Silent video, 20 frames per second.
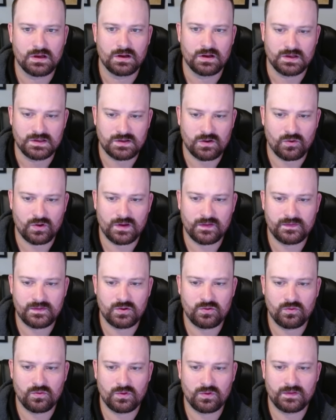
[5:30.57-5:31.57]
So if
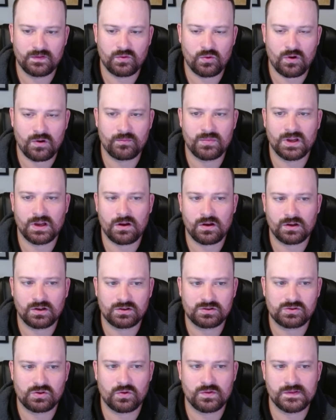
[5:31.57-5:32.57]
you aren't big on
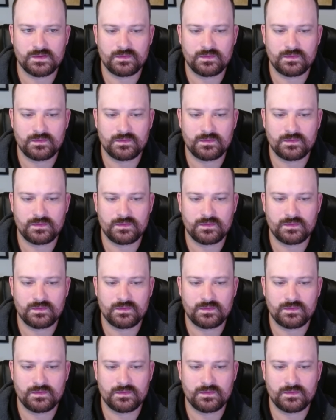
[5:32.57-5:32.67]
controls,